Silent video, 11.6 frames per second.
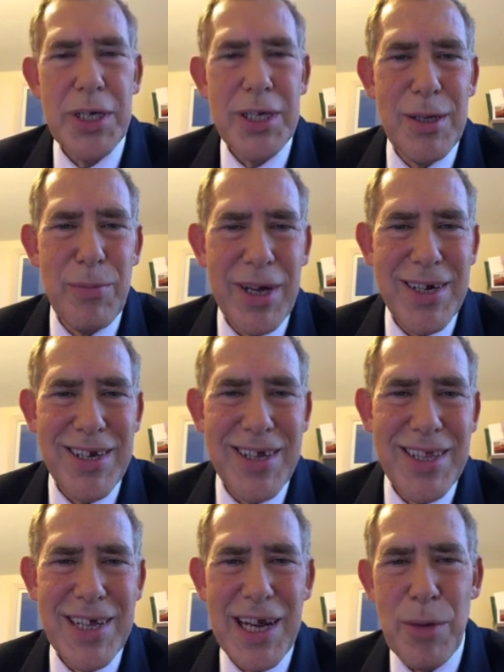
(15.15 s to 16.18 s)

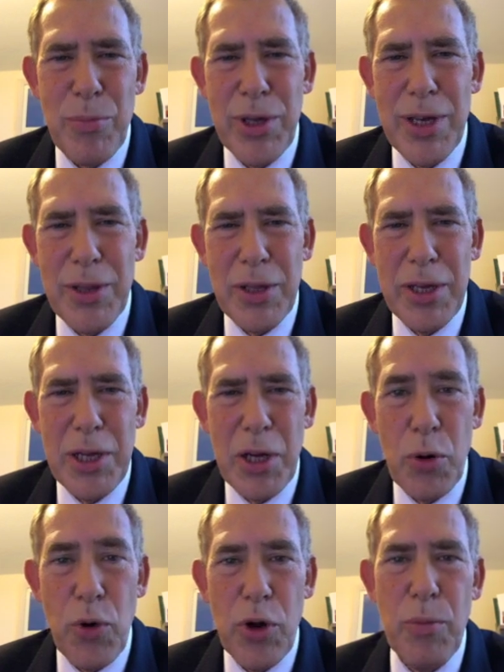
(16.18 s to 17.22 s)
demanded that I be at the
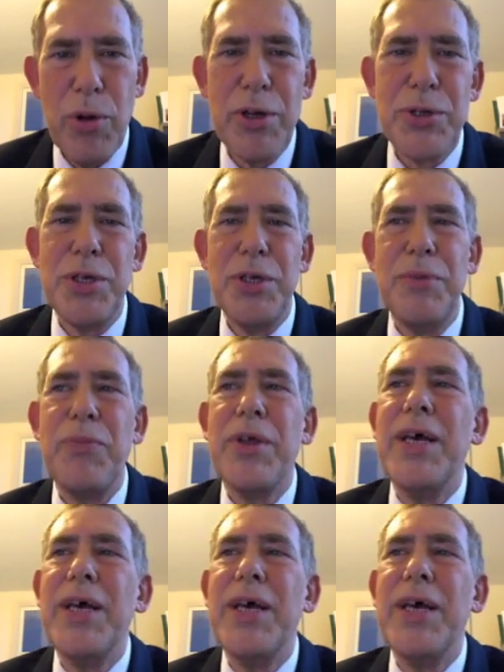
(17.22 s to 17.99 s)
Royal Marsden